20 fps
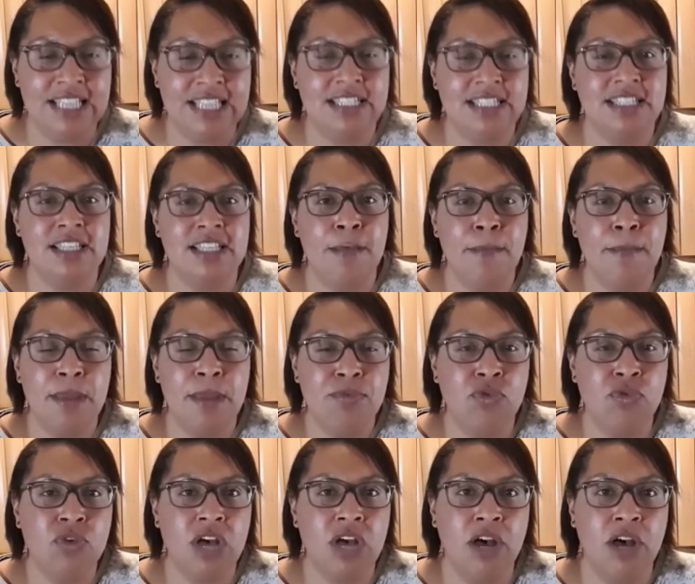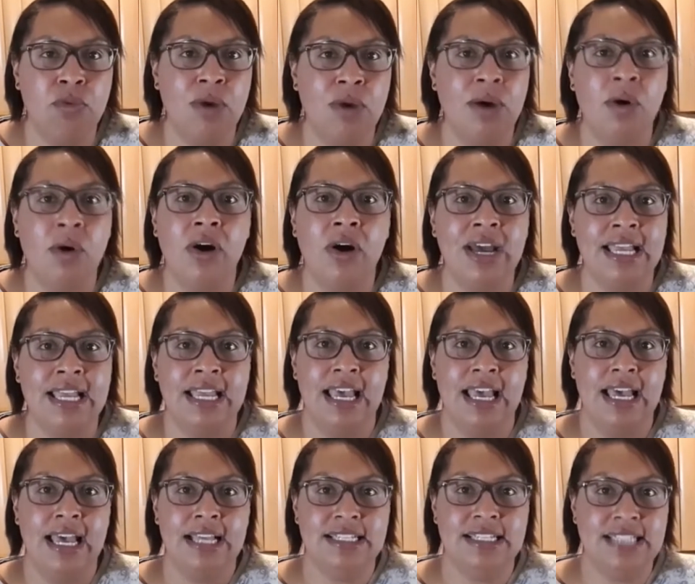So some people will go, well, I
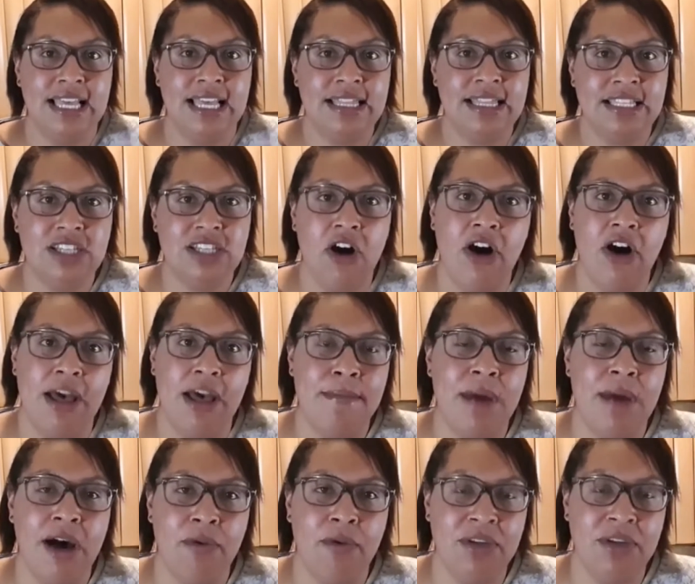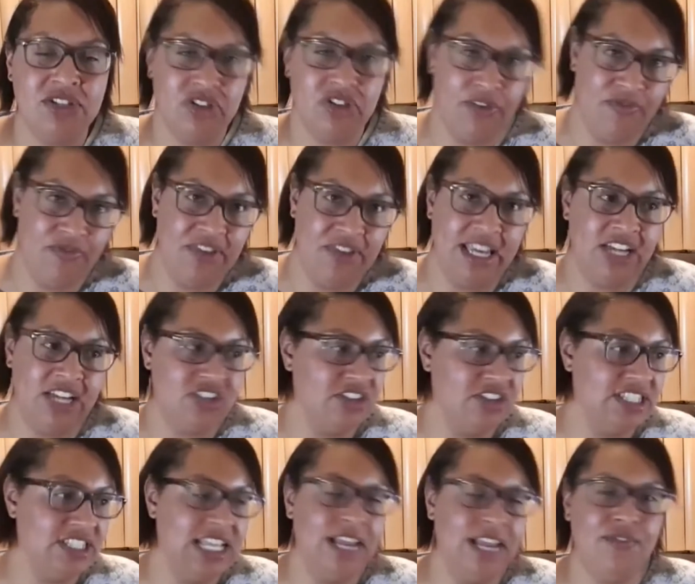set the timer. Once I've finished, I
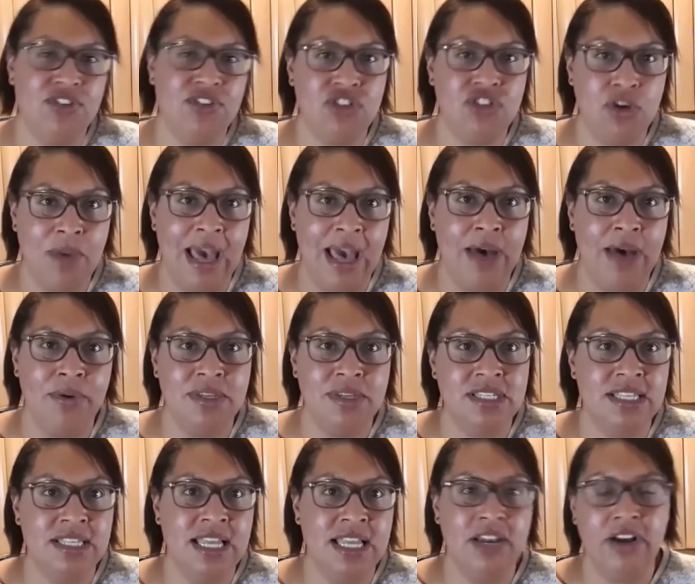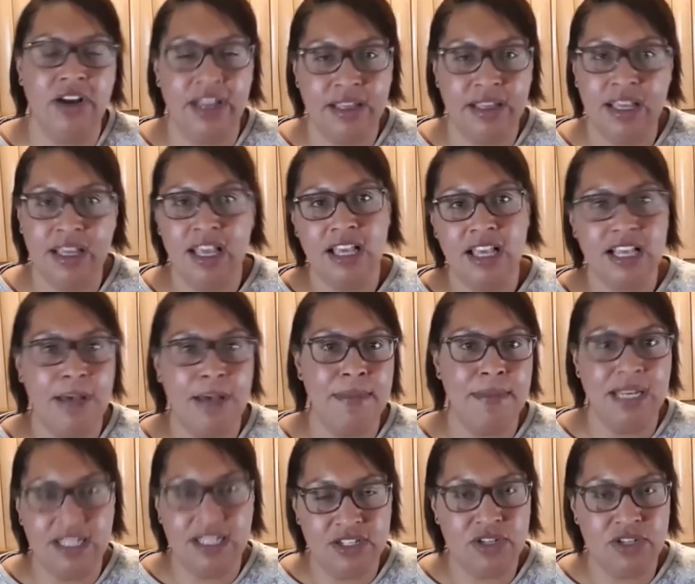set it for 2 hours and then I come
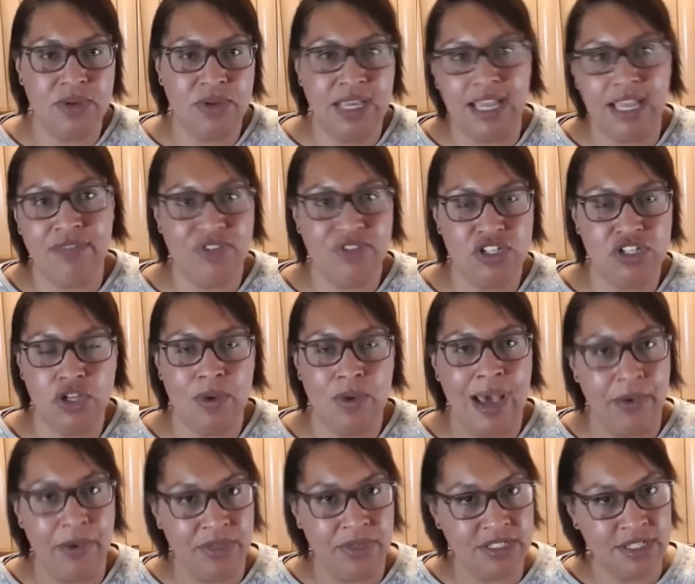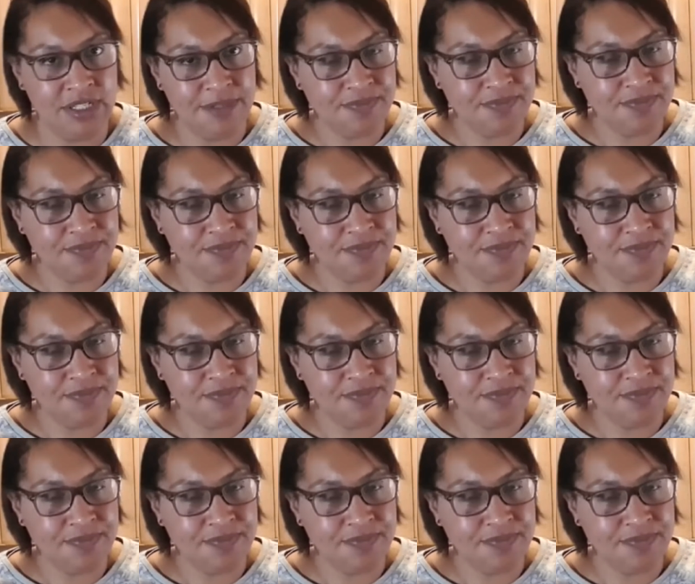in and do it every 2 hours.